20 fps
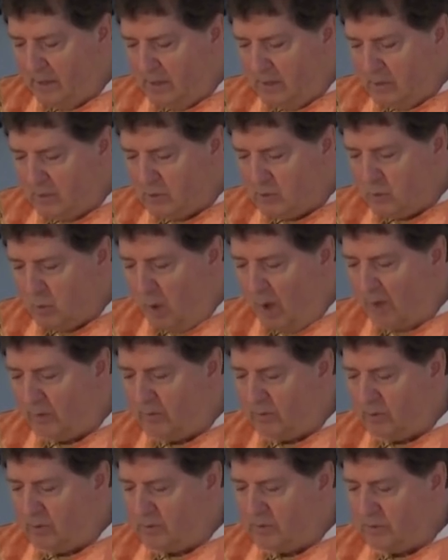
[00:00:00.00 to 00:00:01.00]

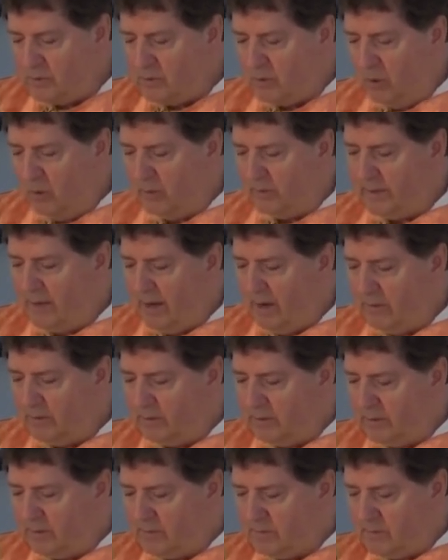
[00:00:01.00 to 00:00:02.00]
squanders his whole
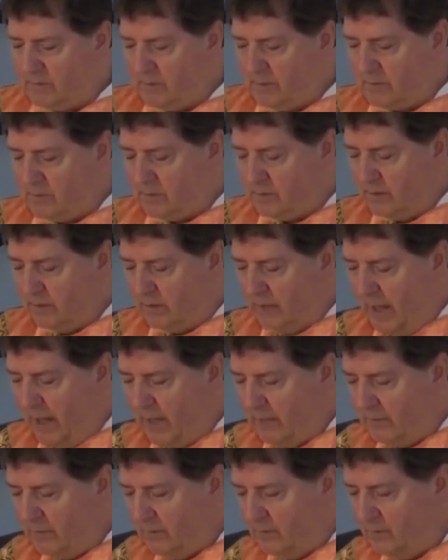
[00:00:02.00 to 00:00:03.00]
inheritance, it says, on the
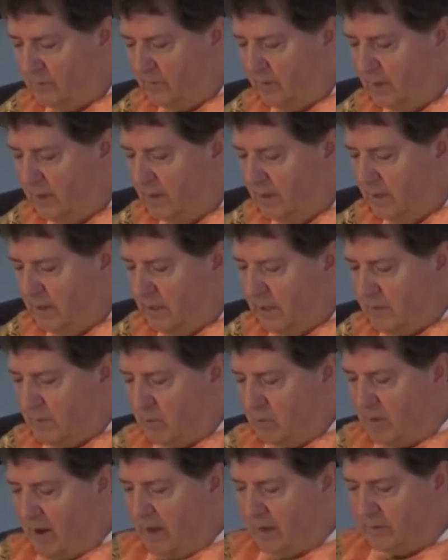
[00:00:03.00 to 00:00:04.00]
life of
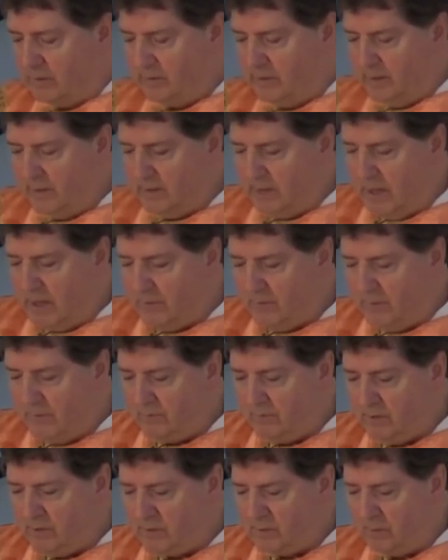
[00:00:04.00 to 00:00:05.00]
immorality, a life
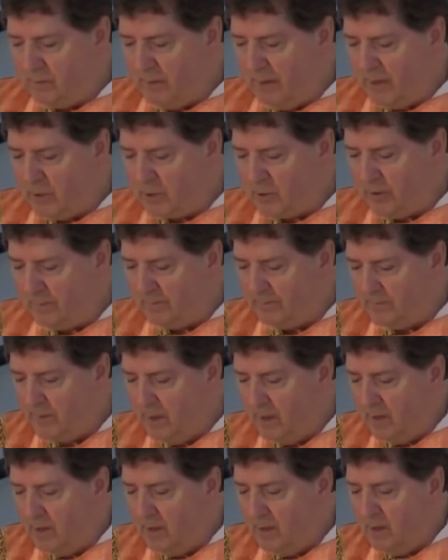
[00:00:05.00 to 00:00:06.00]
of dissipation.
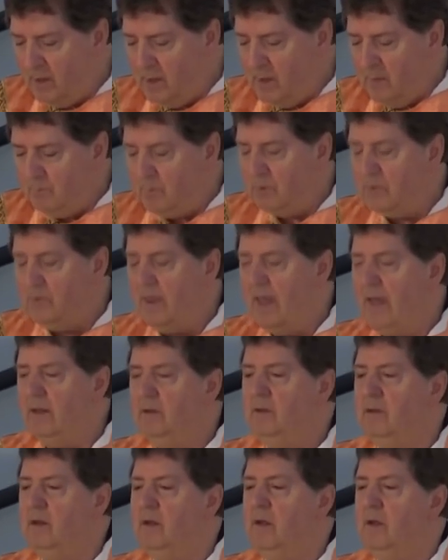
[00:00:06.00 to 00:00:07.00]
But
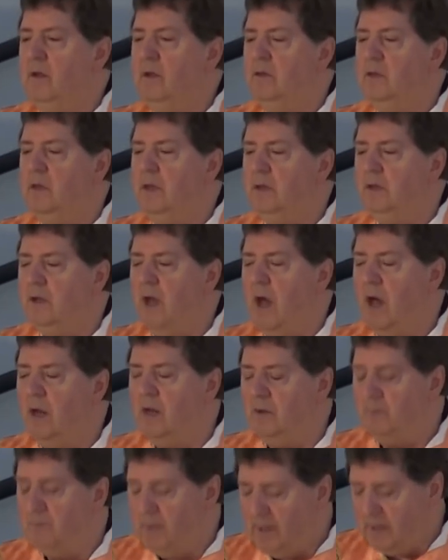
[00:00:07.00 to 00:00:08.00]
then the
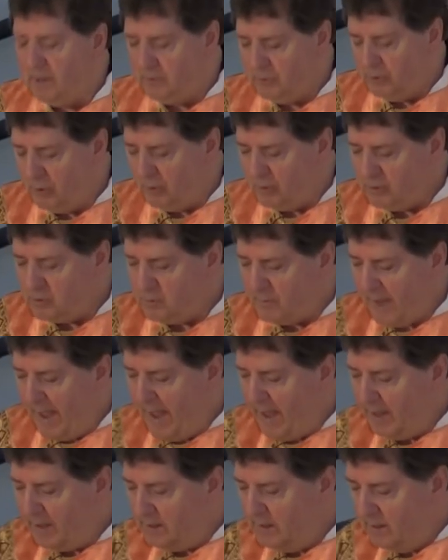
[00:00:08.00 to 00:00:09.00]
economy turns
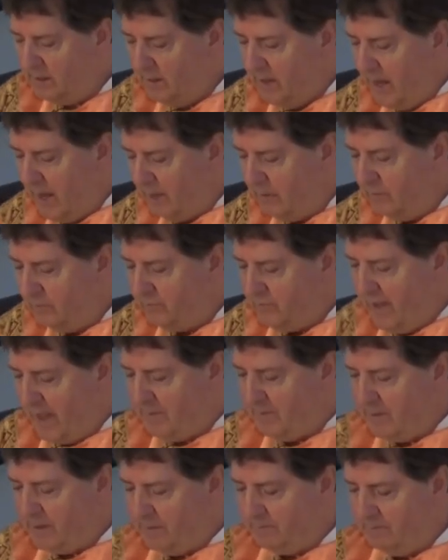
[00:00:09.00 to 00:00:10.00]
bad, and a
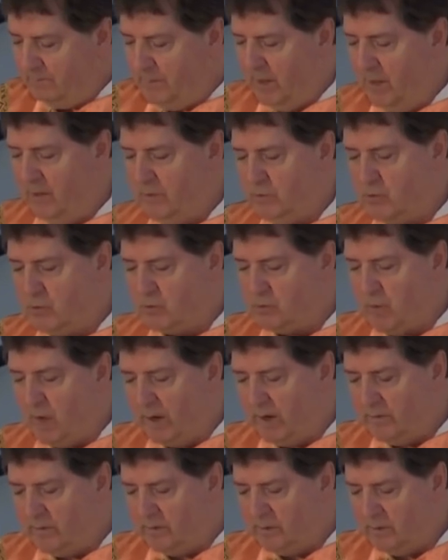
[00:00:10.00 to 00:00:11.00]
famine
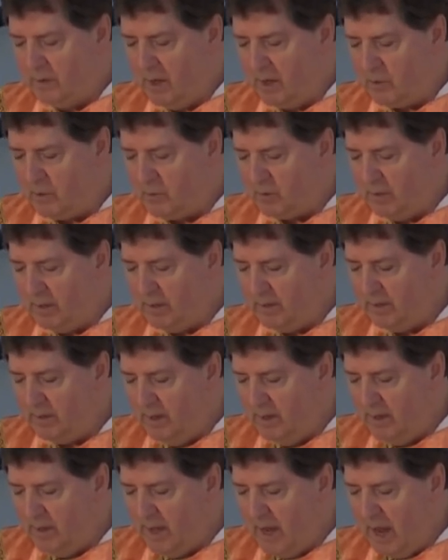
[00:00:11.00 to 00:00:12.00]
strikes the country,
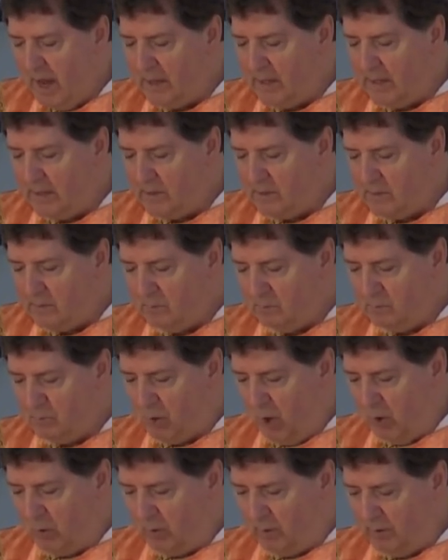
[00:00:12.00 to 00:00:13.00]
and he's
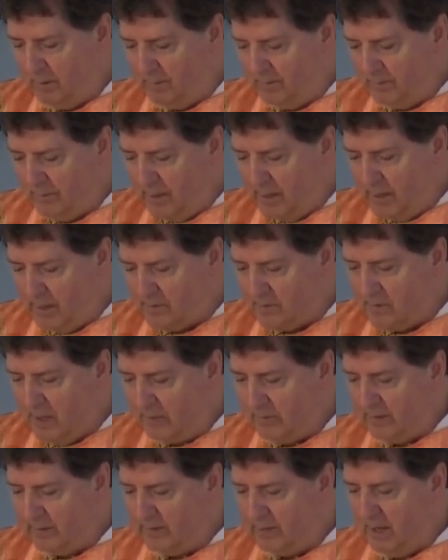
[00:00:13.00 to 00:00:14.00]
broke. He has
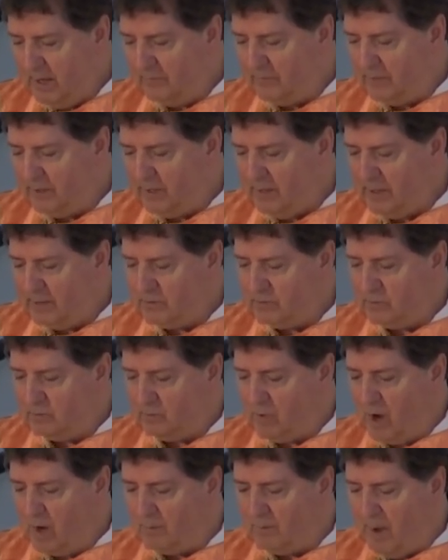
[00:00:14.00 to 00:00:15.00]
nothing left. He hits
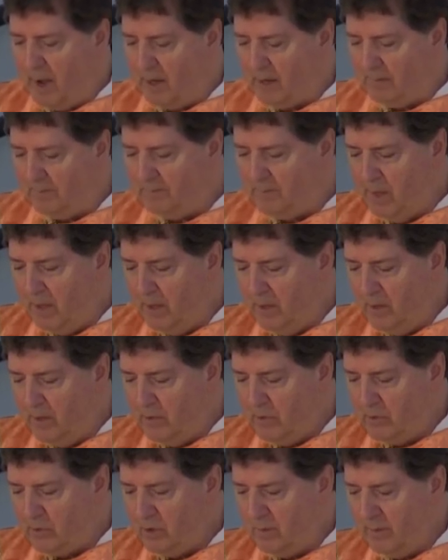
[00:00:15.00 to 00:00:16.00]
rock bottom,
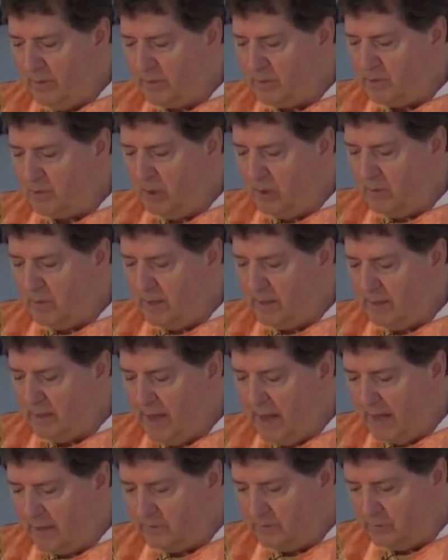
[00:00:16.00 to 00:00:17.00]
so much so that he
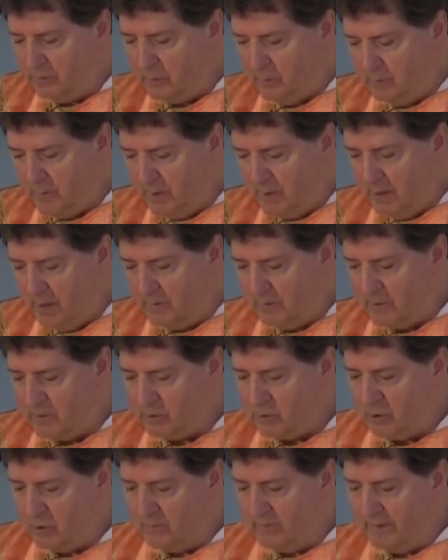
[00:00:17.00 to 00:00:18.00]
has to become a
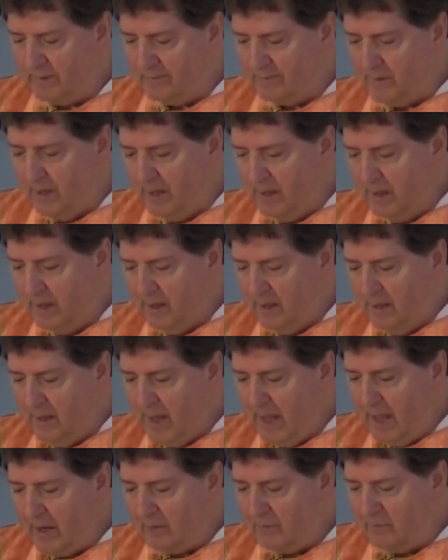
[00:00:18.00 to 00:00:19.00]
servant
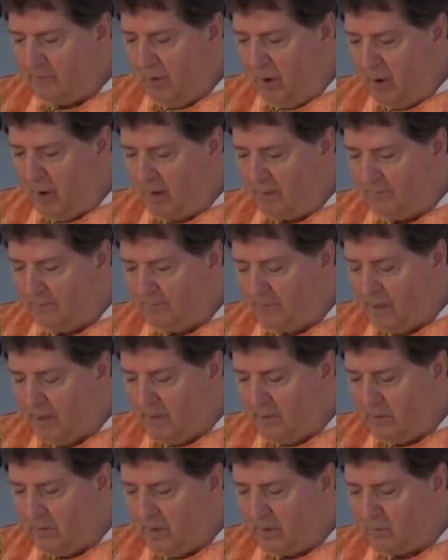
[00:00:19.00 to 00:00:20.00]
at a farm
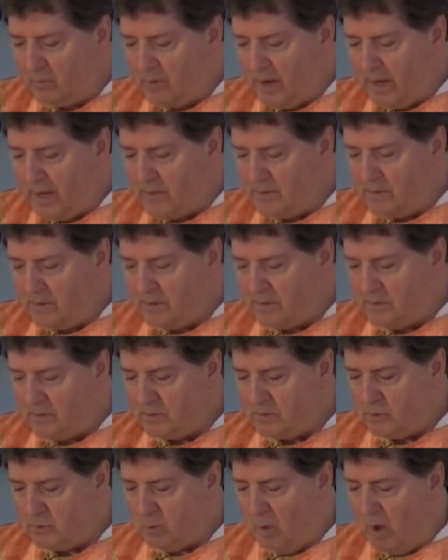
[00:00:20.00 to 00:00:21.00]
that raises
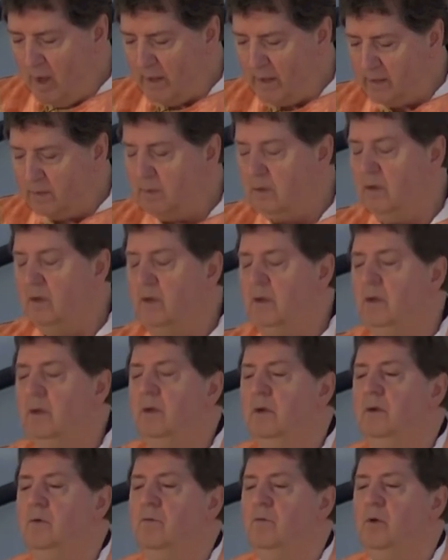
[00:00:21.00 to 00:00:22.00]
swine.
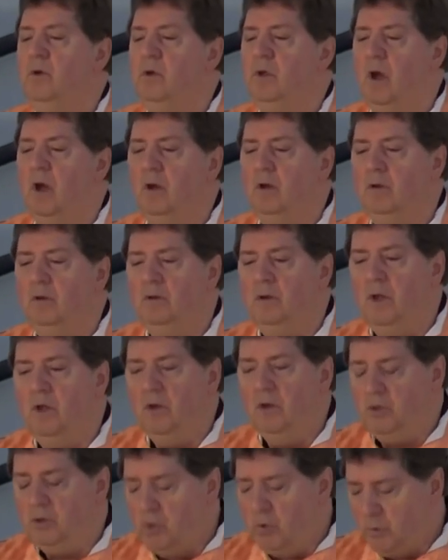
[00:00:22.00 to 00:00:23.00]
For a young
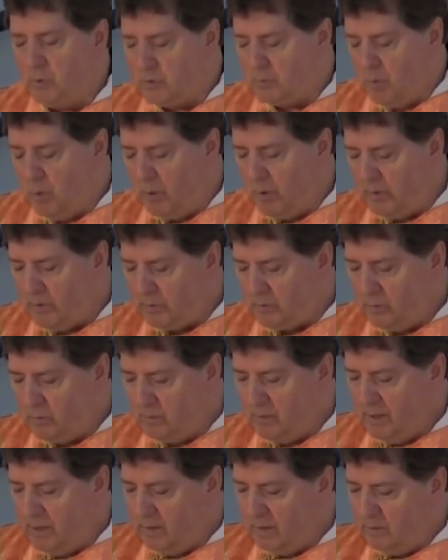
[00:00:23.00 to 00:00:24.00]
Jewish boy, this would
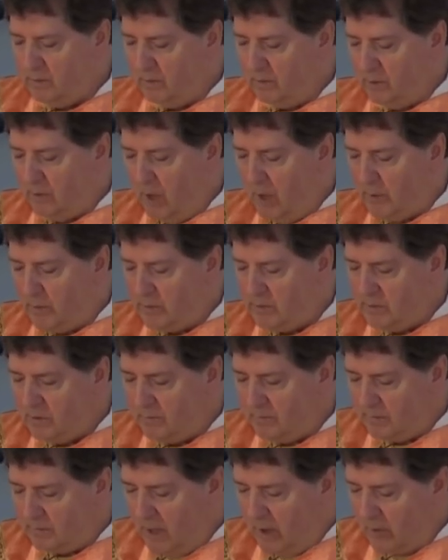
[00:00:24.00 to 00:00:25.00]
be the lowest of
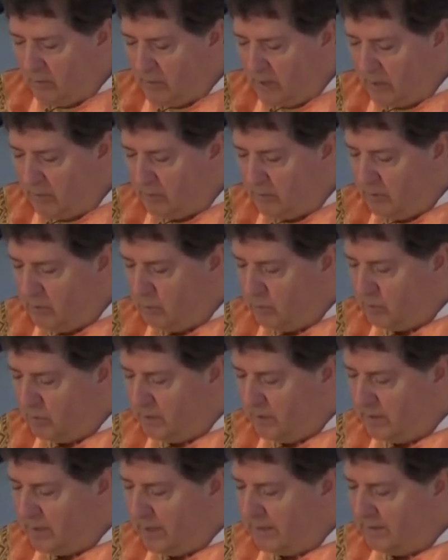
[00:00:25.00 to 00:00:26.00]
the low. Not only were
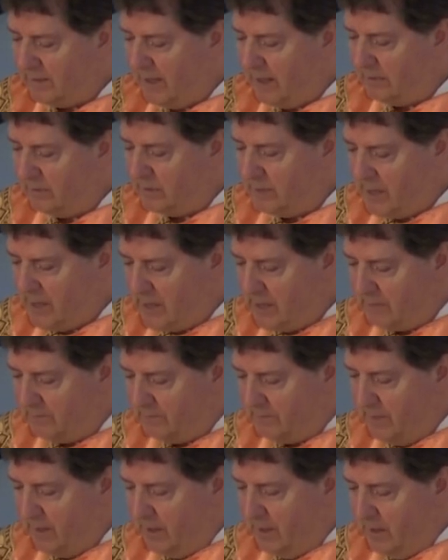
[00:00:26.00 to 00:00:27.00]
they not allowed to eat
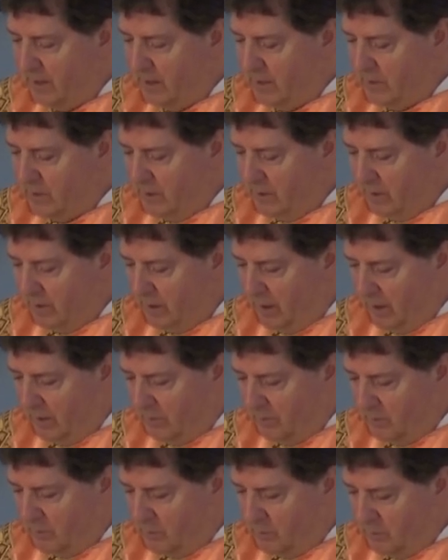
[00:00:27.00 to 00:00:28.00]
uh,
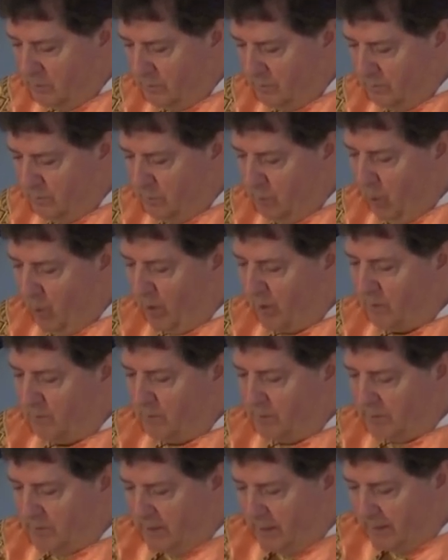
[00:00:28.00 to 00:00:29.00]
pork,
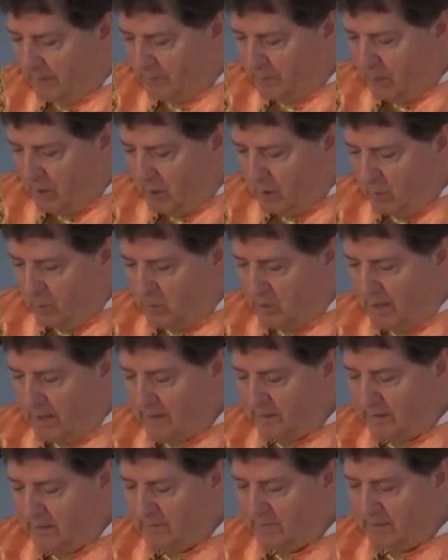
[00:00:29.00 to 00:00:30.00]
but they were
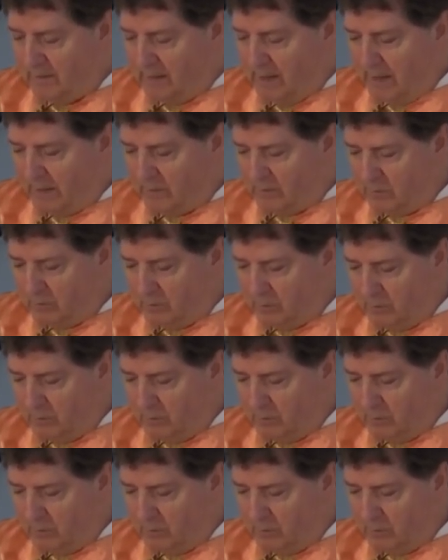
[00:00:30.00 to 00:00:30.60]
not even allowed to,